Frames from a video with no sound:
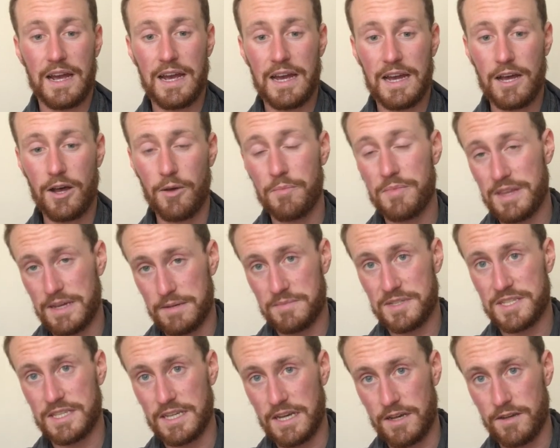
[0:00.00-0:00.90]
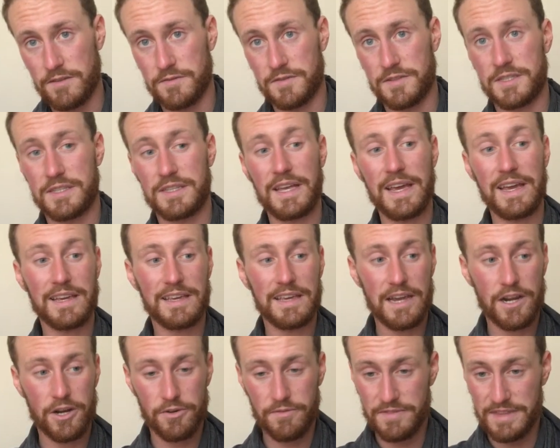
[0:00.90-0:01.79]
help themselves take
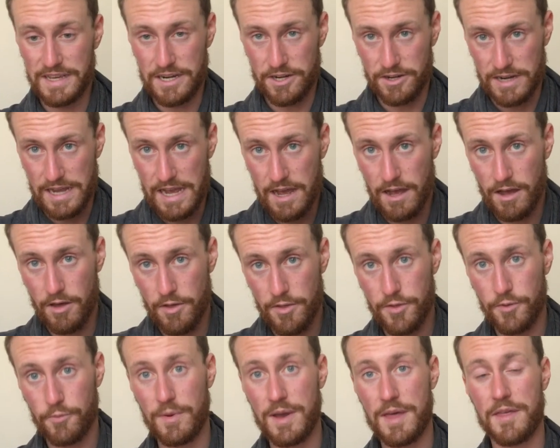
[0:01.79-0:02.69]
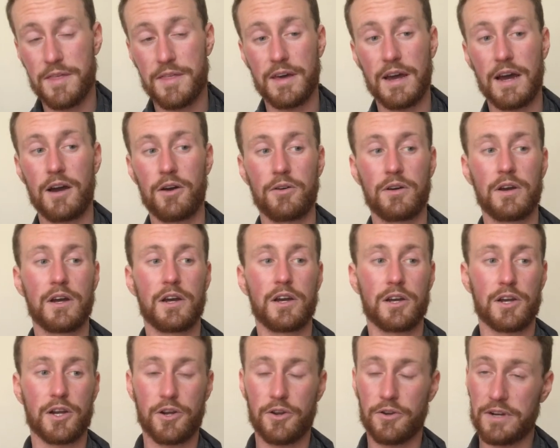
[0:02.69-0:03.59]
care of their health without
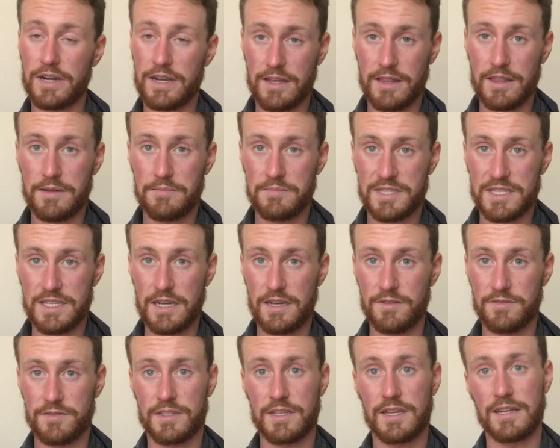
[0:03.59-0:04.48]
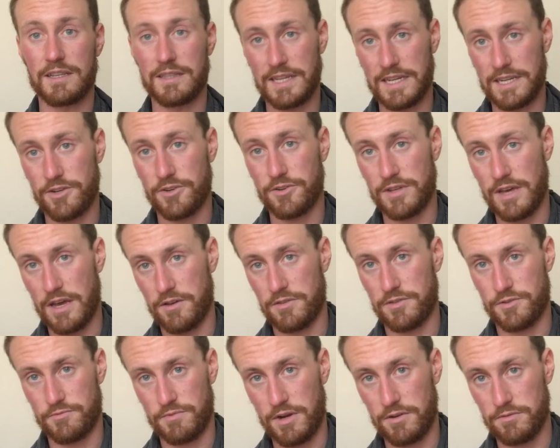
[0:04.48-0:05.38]
hurting themselves later down
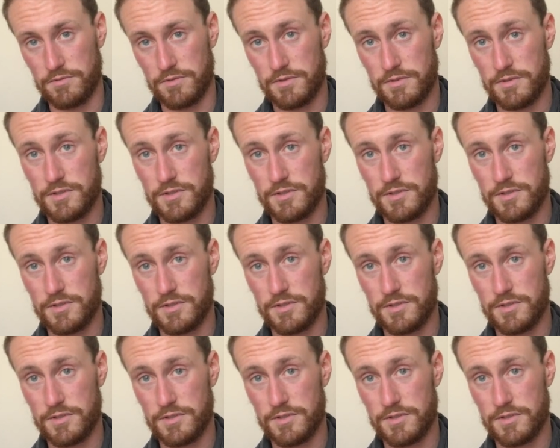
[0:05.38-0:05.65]
the road.